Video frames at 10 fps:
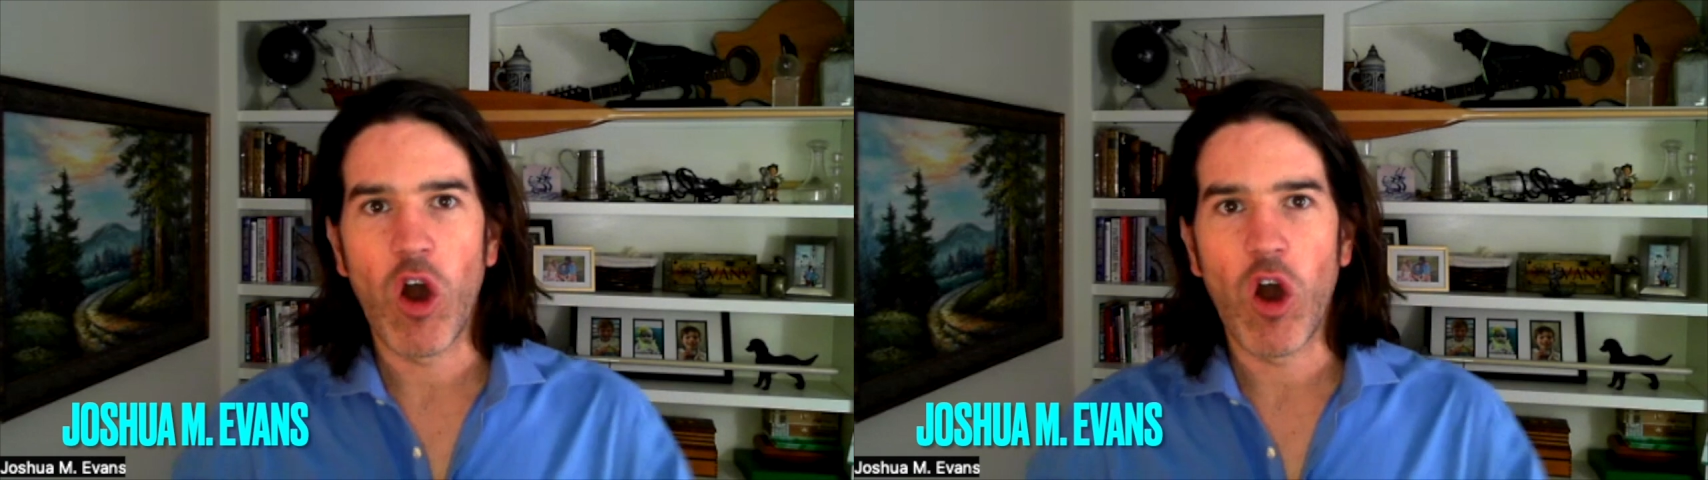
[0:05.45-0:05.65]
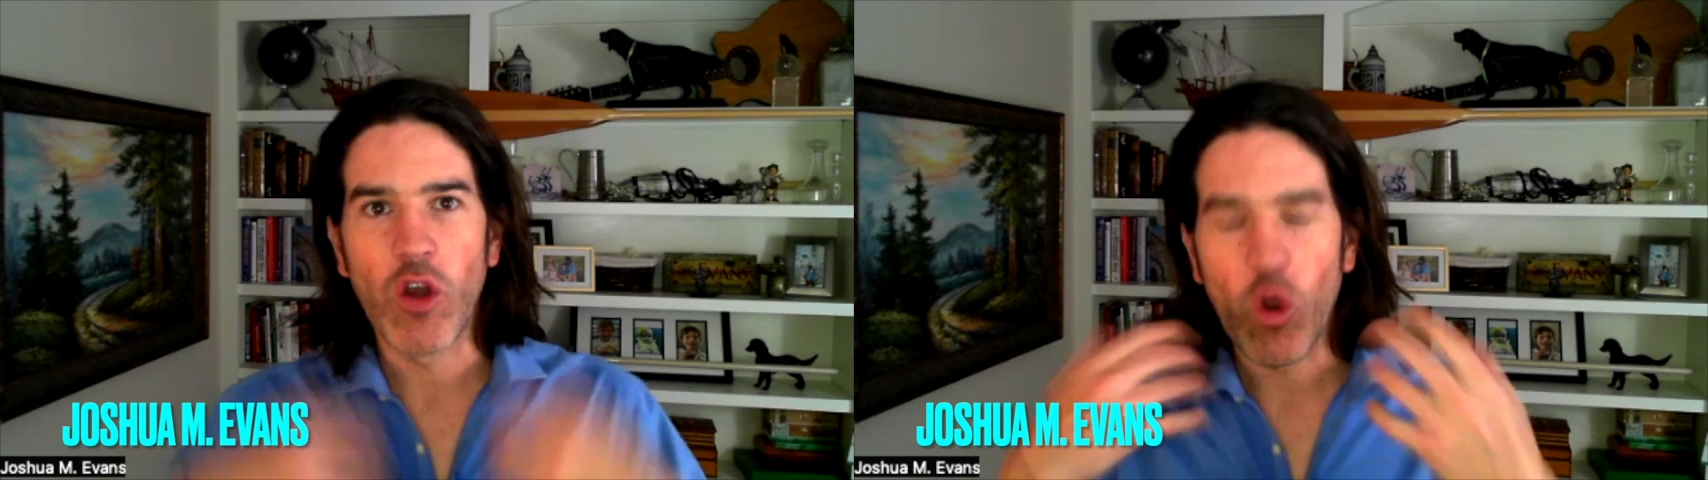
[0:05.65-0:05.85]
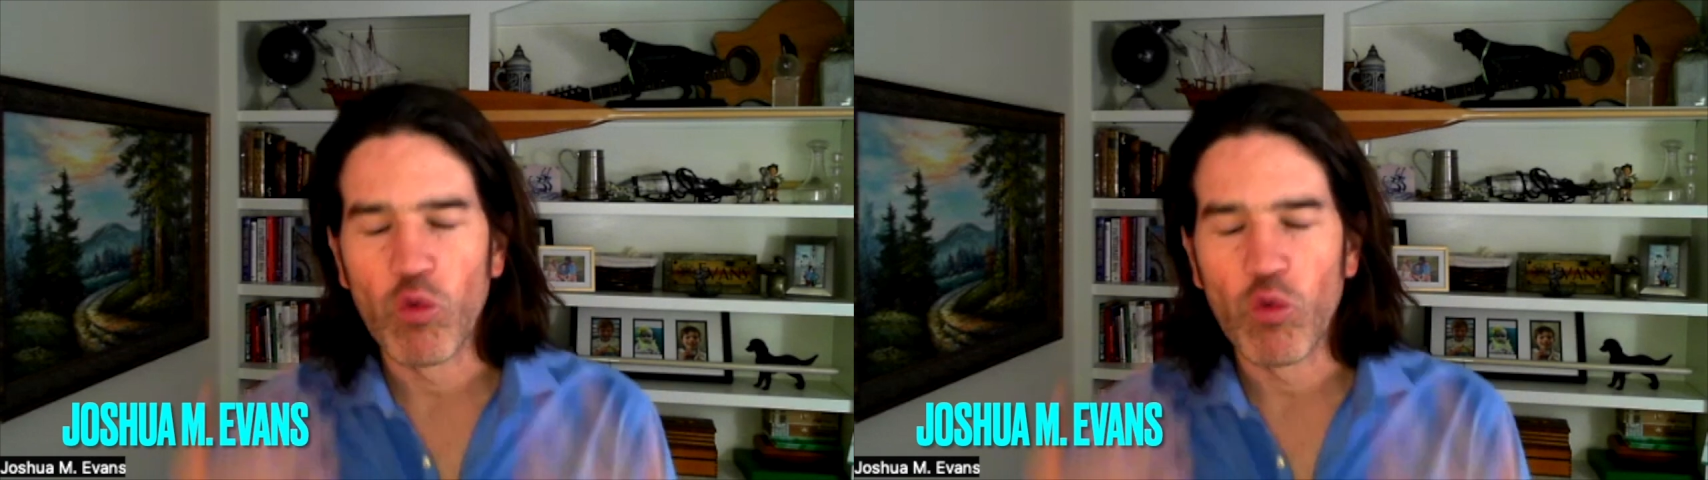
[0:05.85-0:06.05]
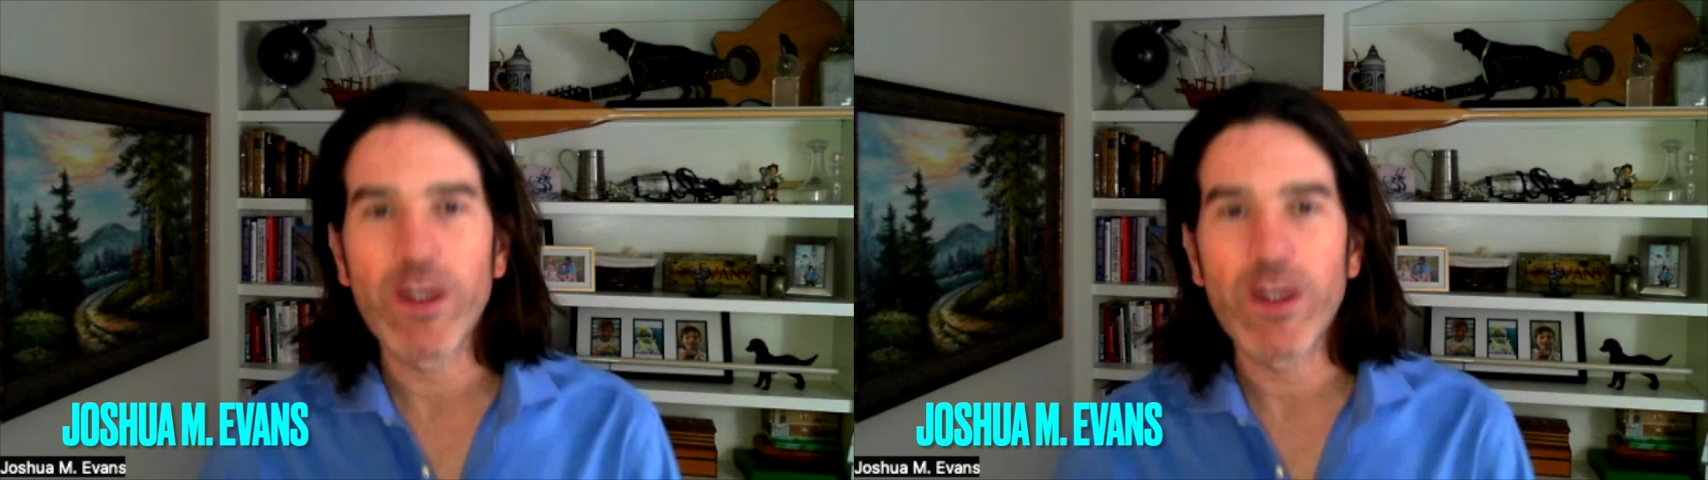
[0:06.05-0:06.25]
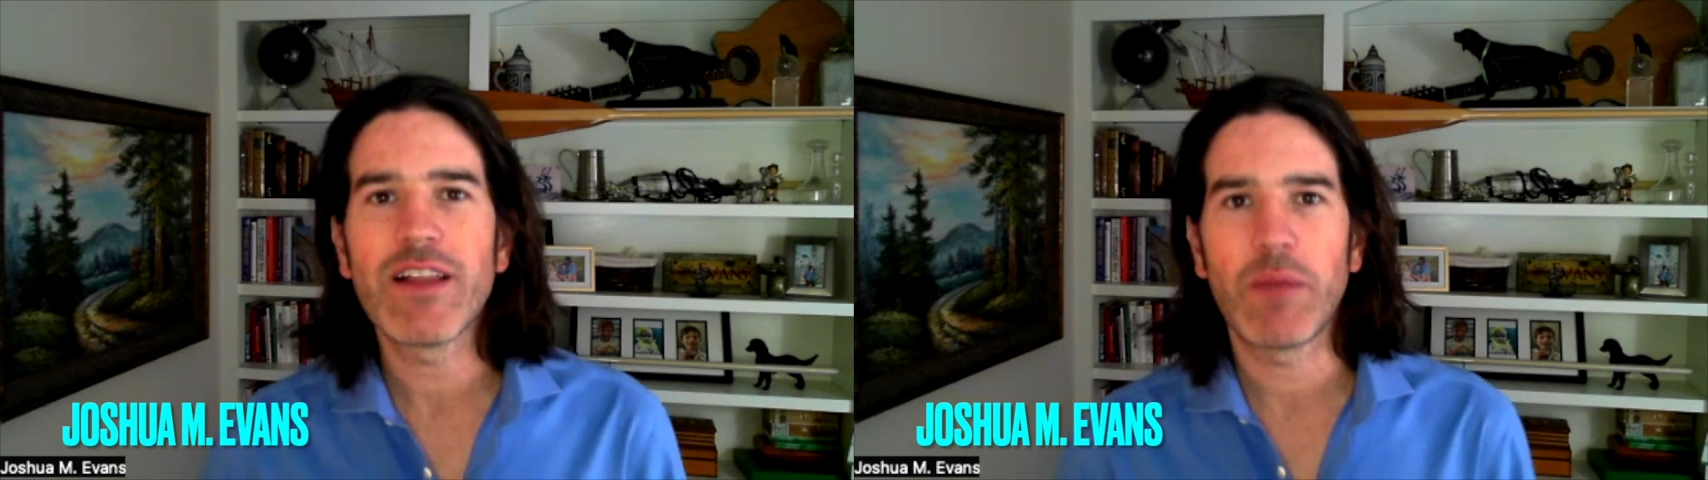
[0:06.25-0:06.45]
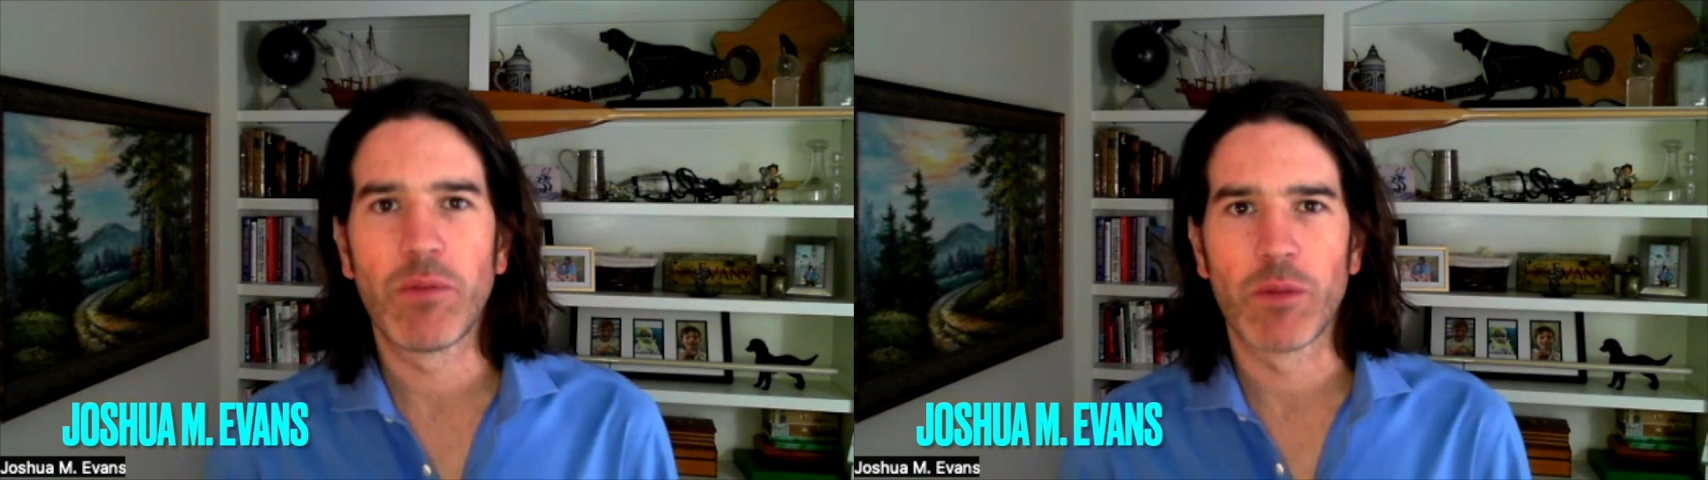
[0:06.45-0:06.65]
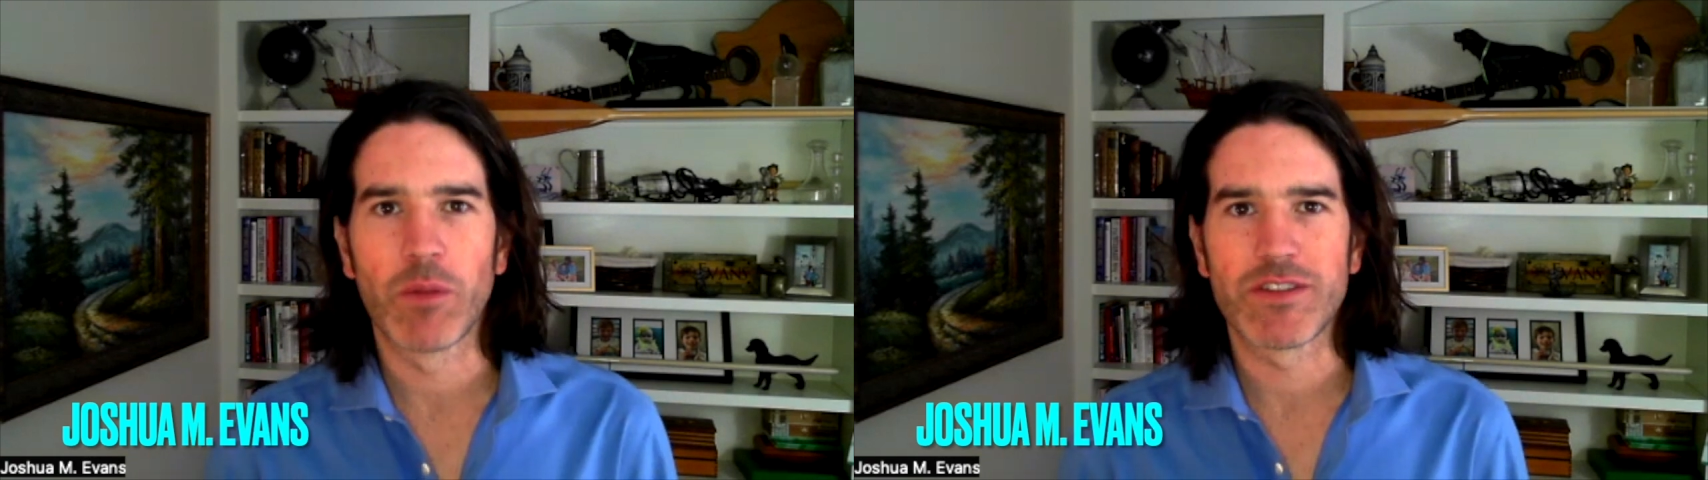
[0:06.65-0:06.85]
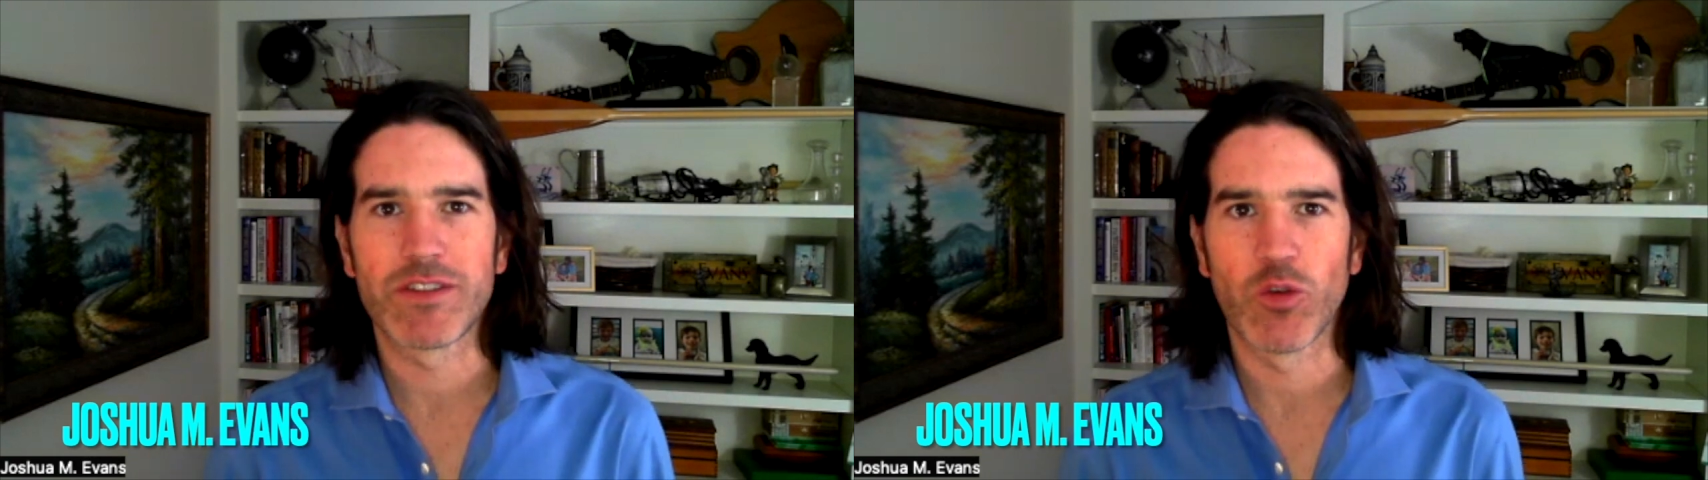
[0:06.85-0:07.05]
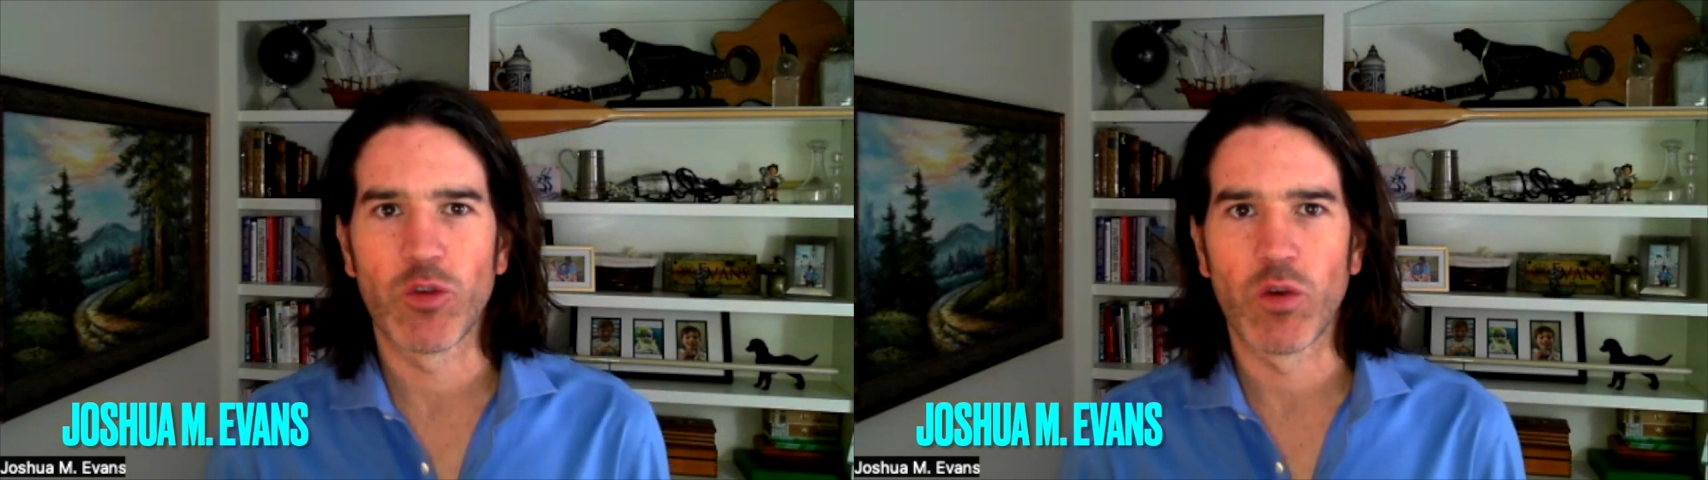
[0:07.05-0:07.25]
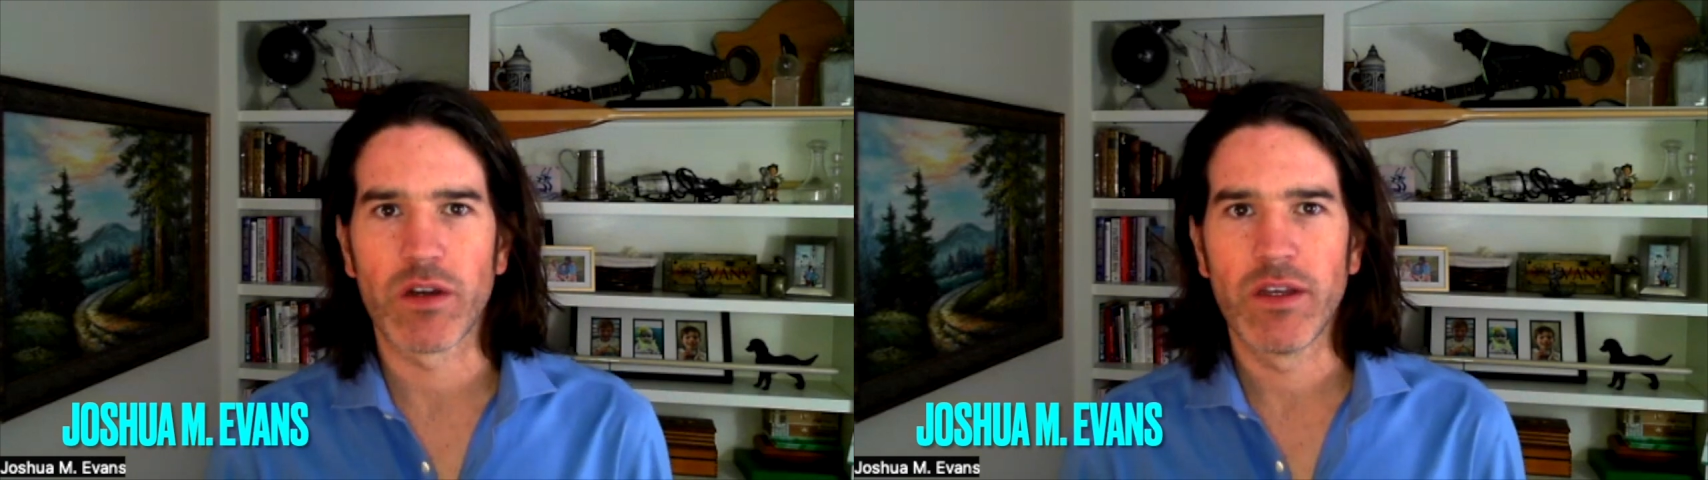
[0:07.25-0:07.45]
on reclaiming purpose in your
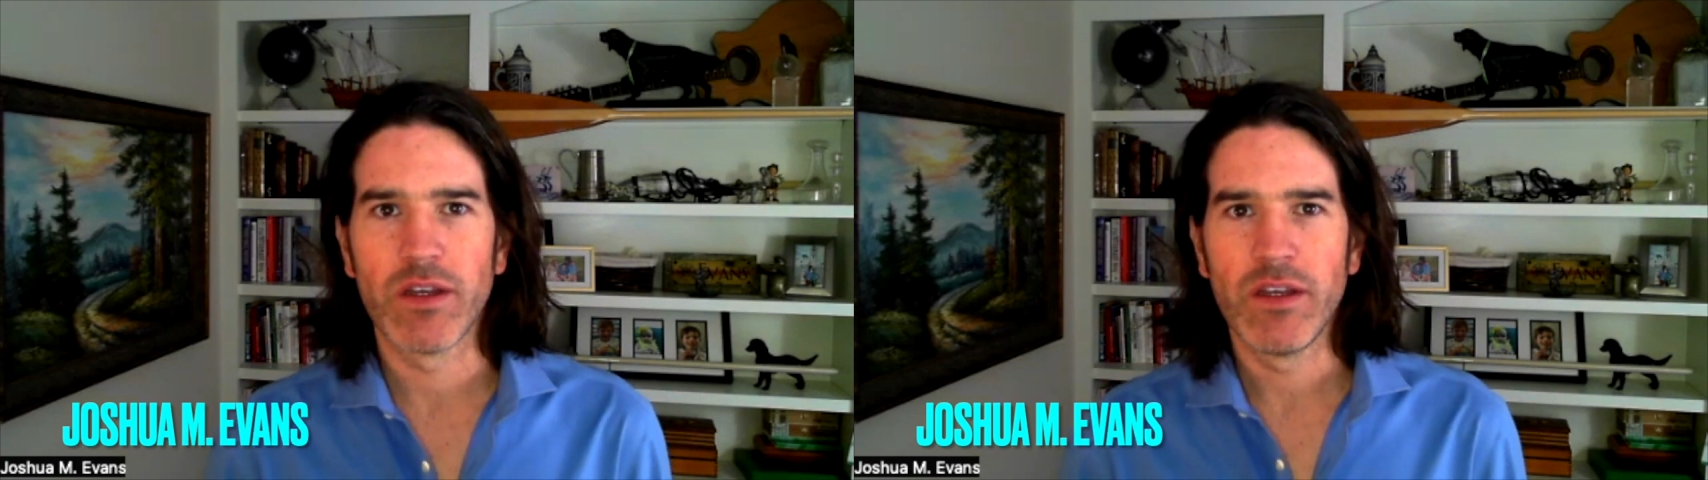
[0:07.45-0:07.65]
work.